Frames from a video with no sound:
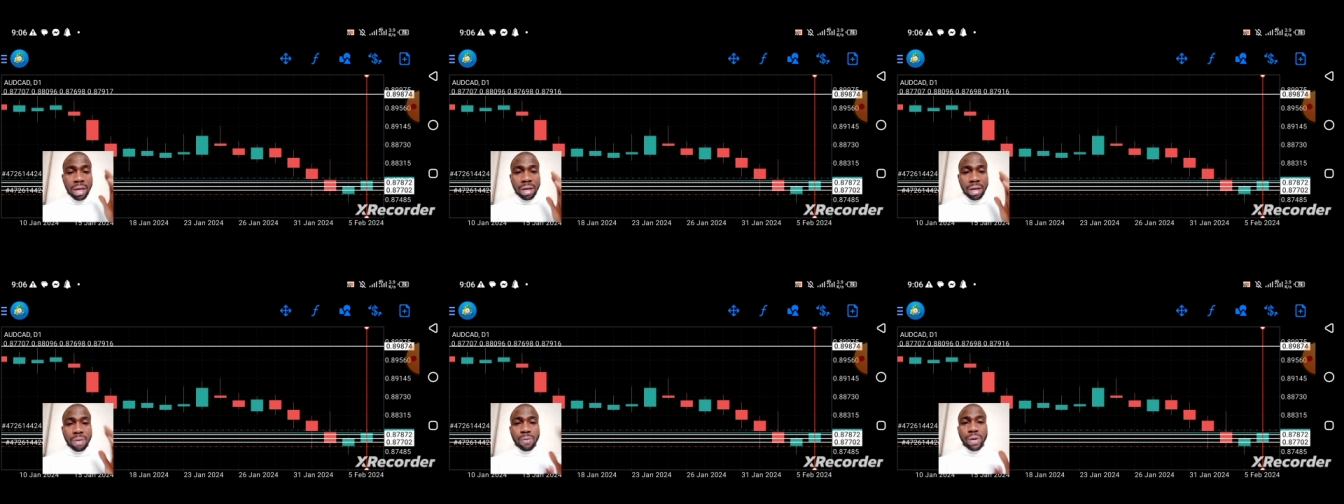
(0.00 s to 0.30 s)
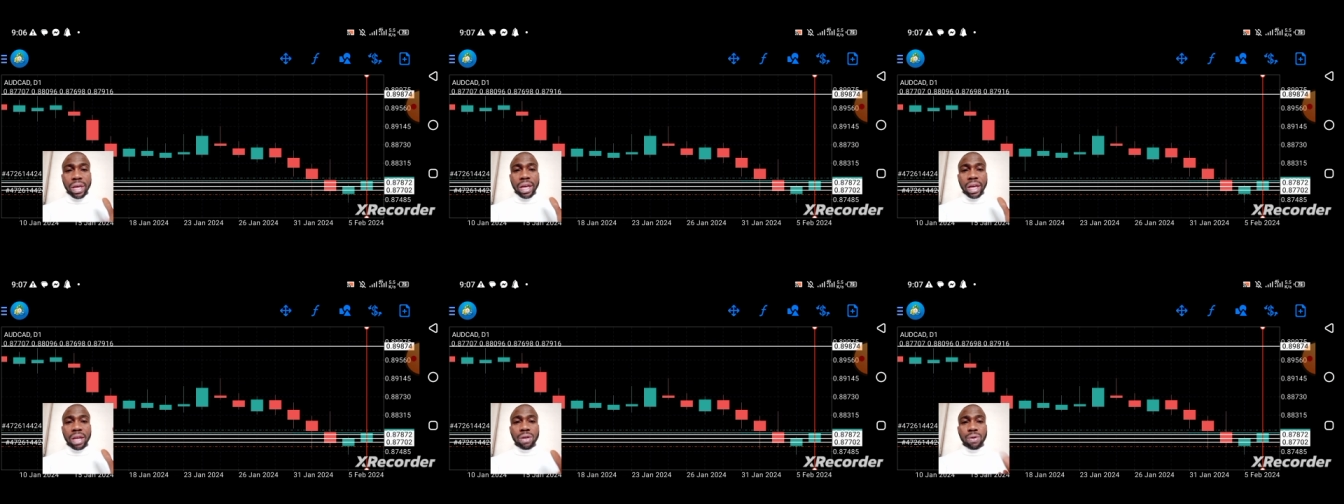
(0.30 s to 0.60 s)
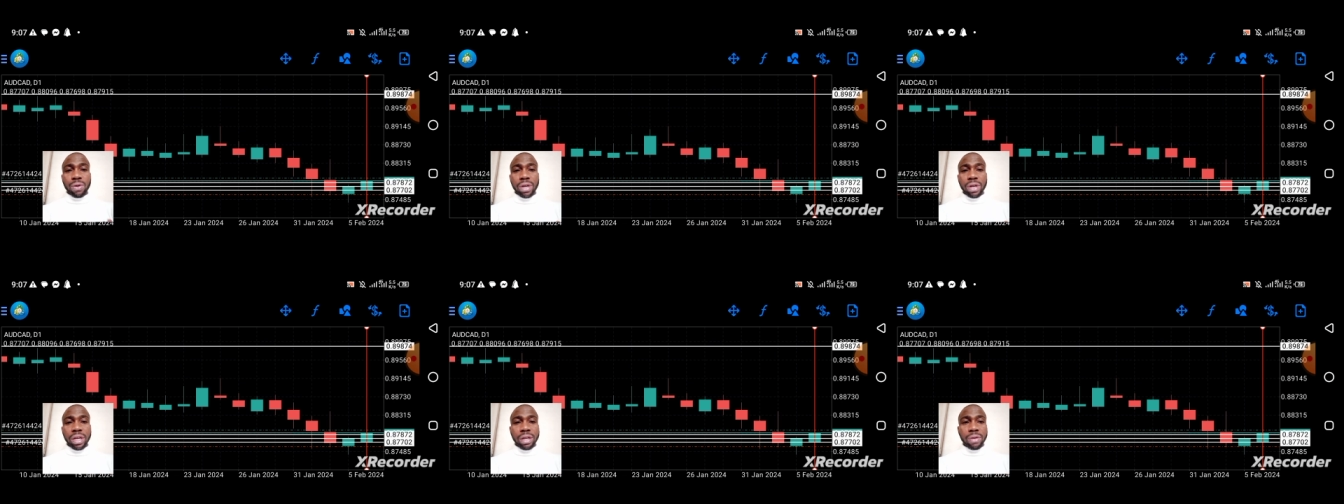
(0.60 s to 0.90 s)
we can go
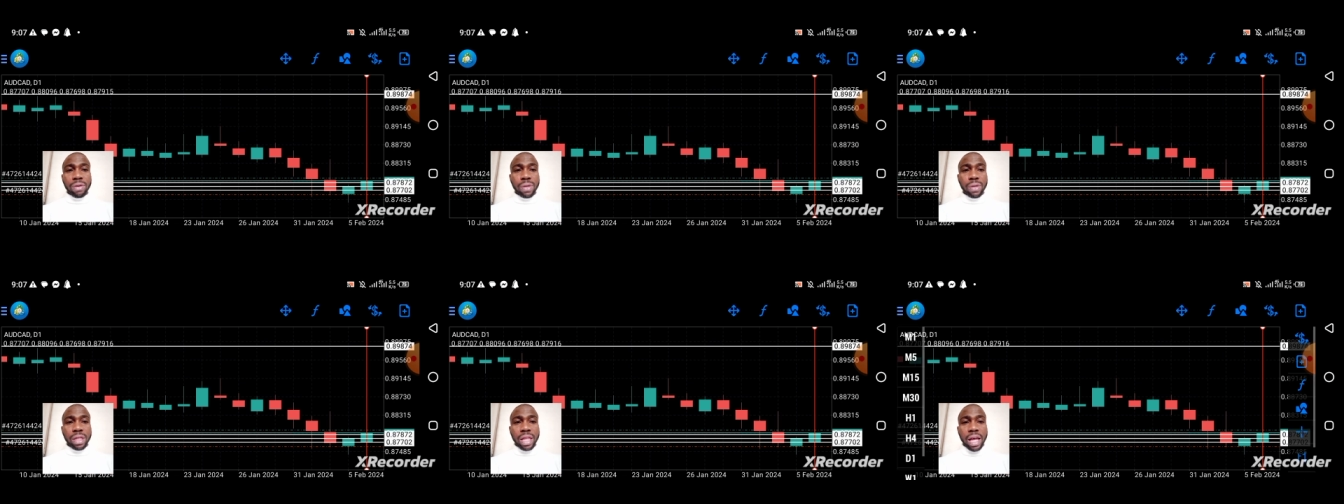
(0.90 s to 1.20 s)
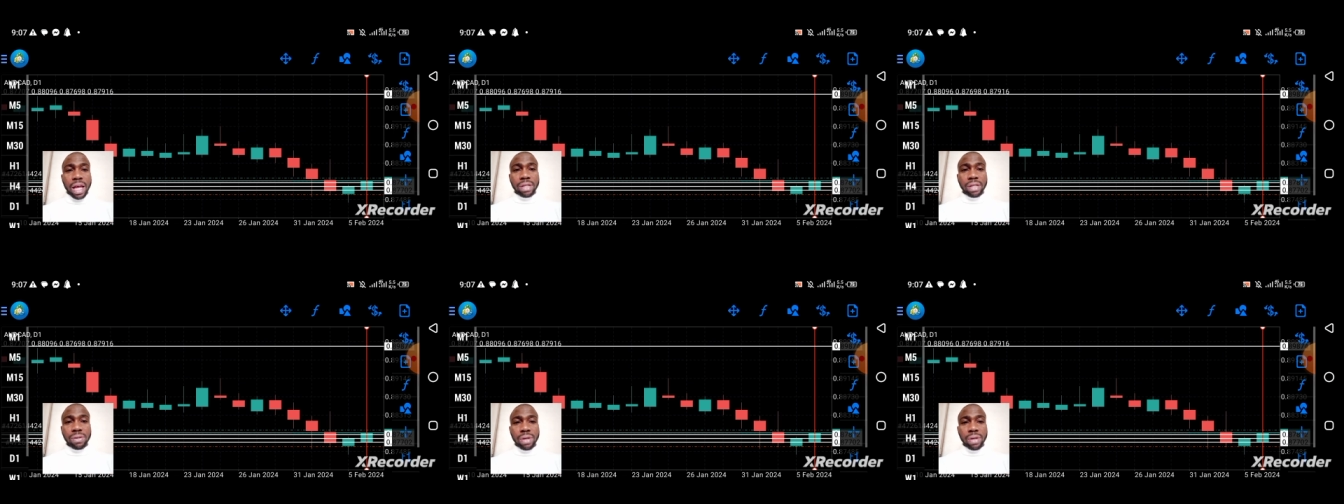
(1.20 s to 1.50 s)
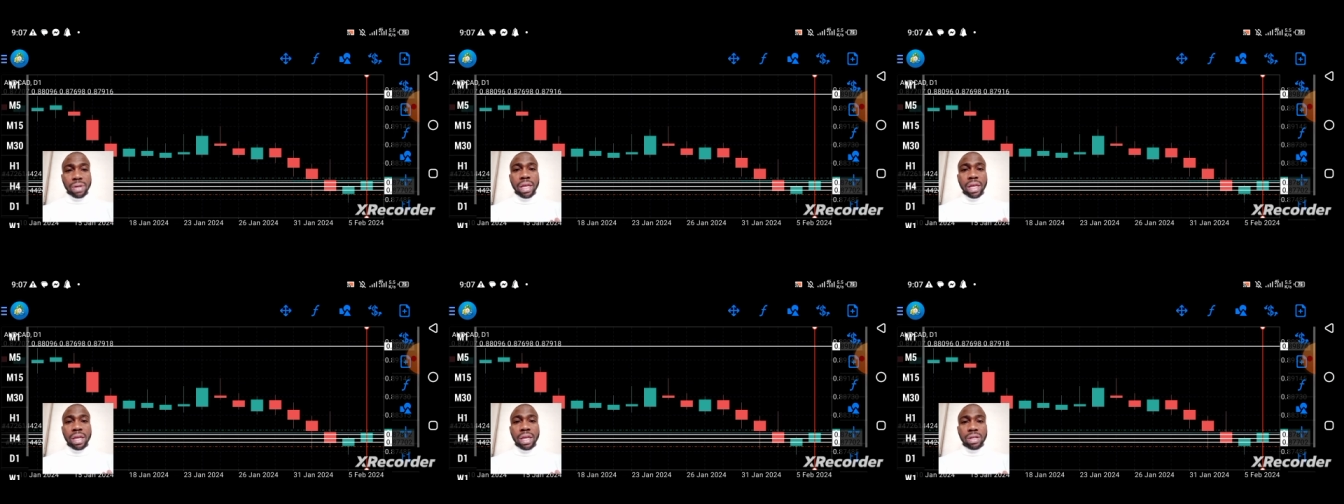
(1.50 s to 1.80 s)
in with that.
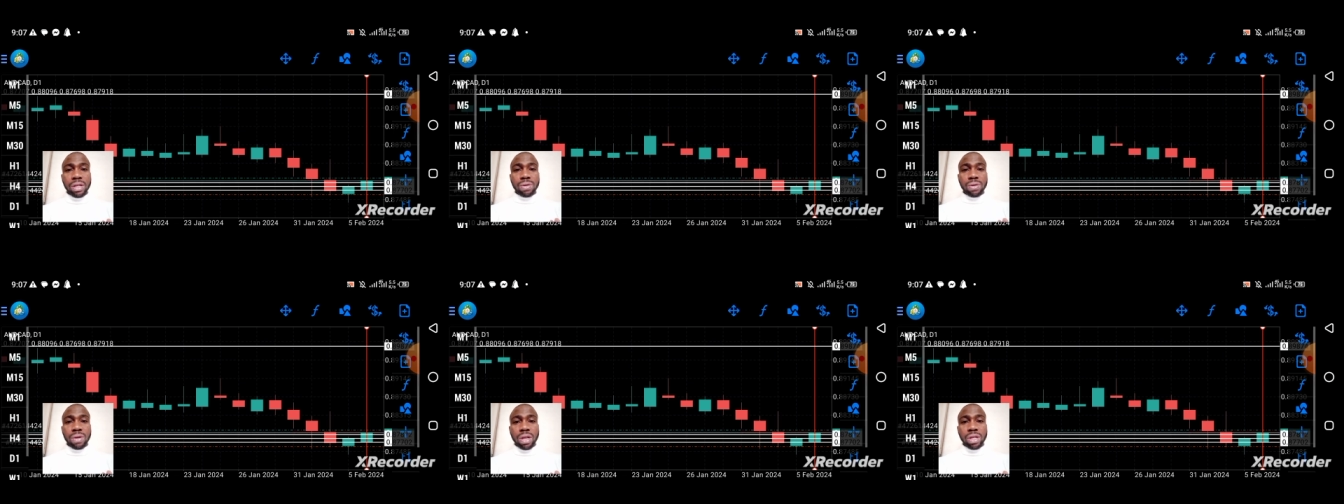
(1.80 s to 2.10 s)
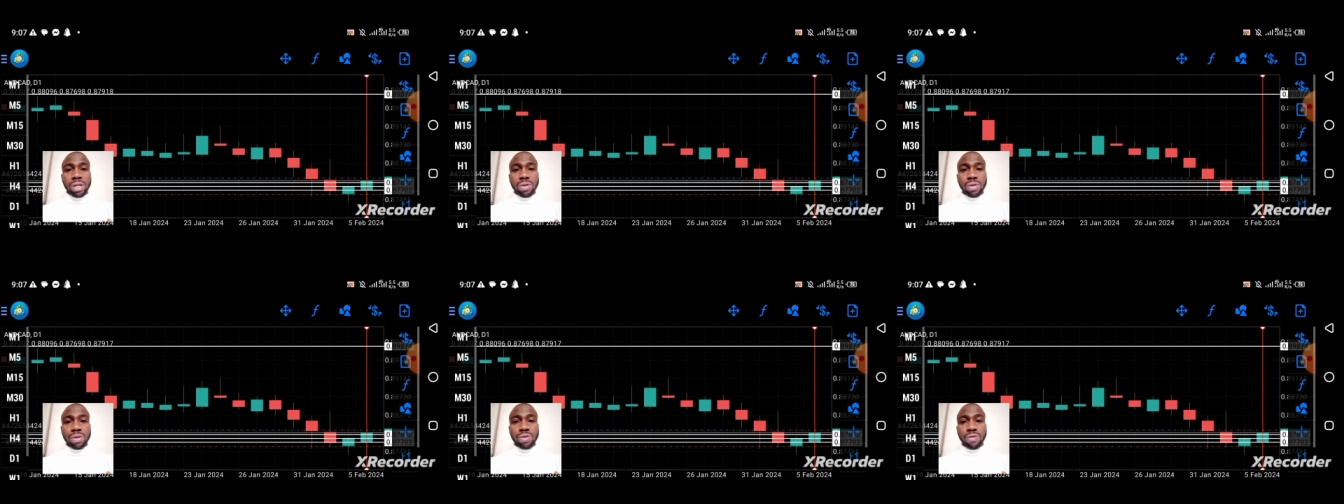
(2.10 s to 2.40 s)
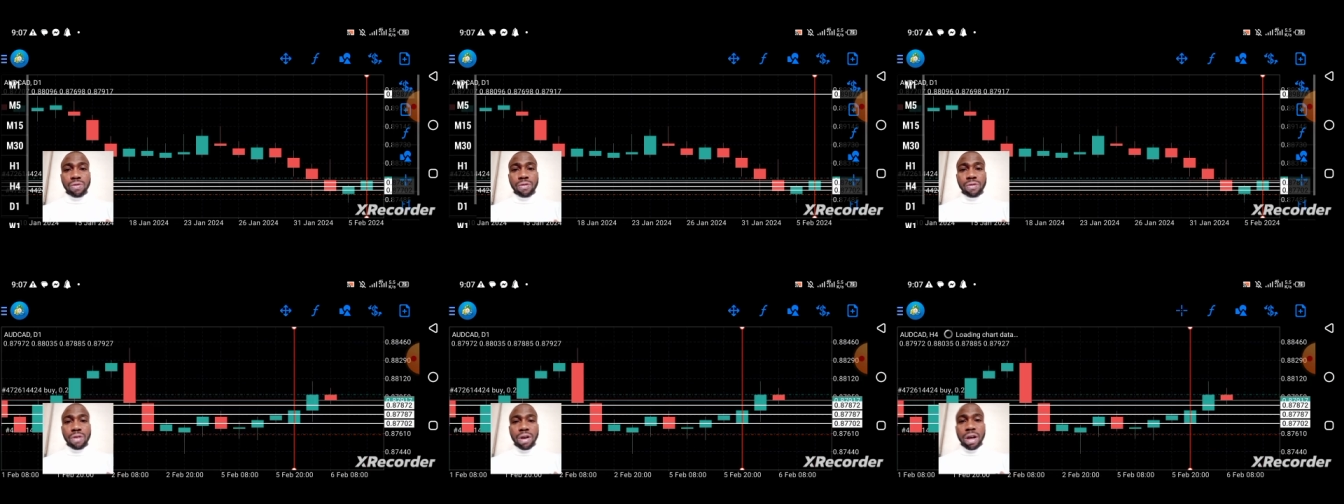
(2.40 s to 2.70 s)
Okay, so let's go to
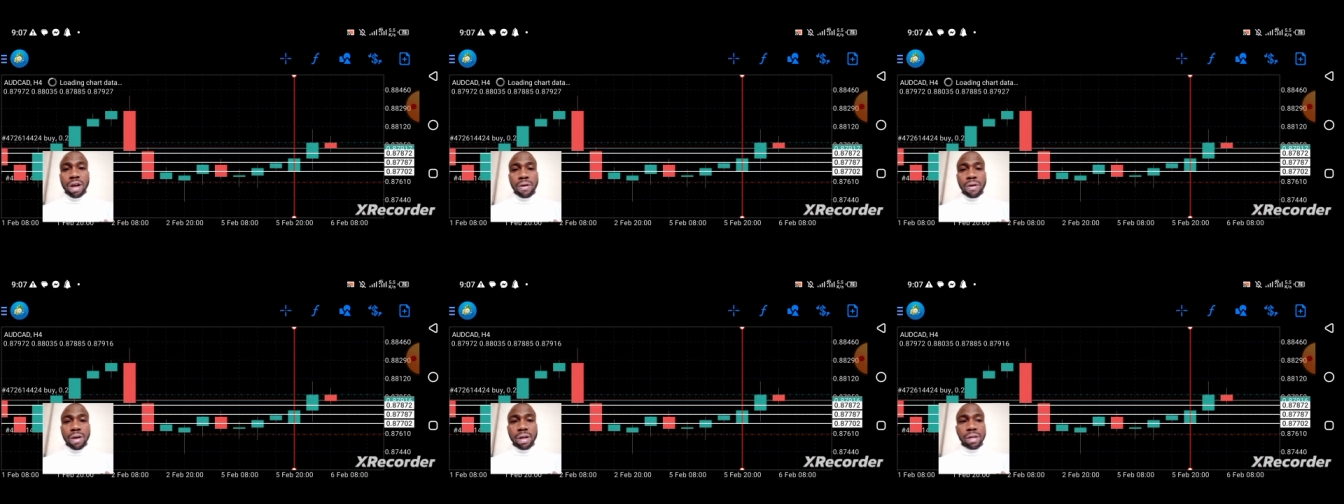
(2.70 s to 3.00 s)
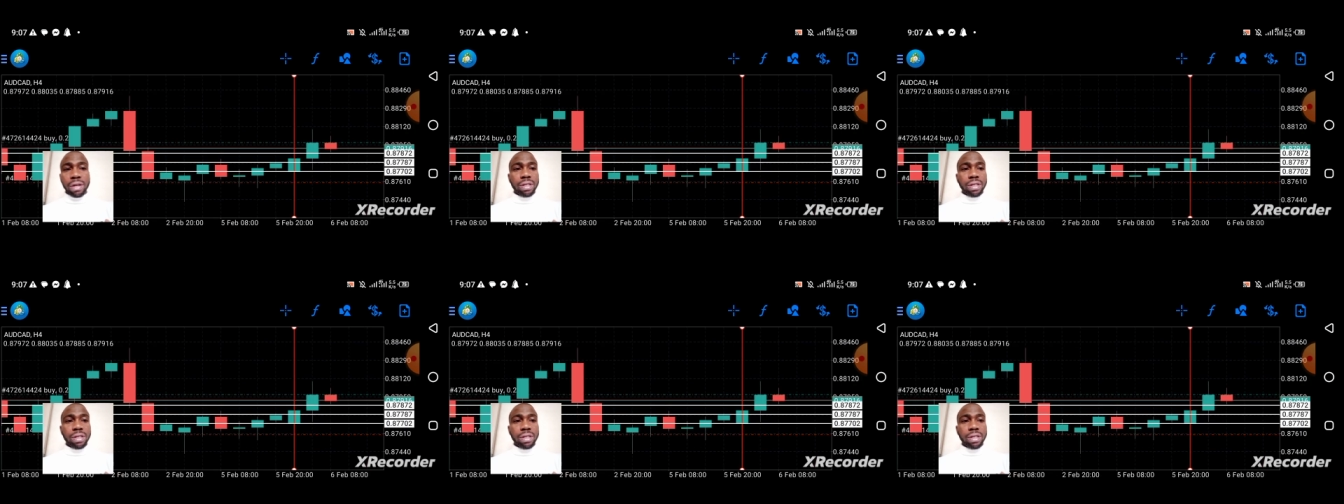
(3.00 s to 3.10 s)
4 hours.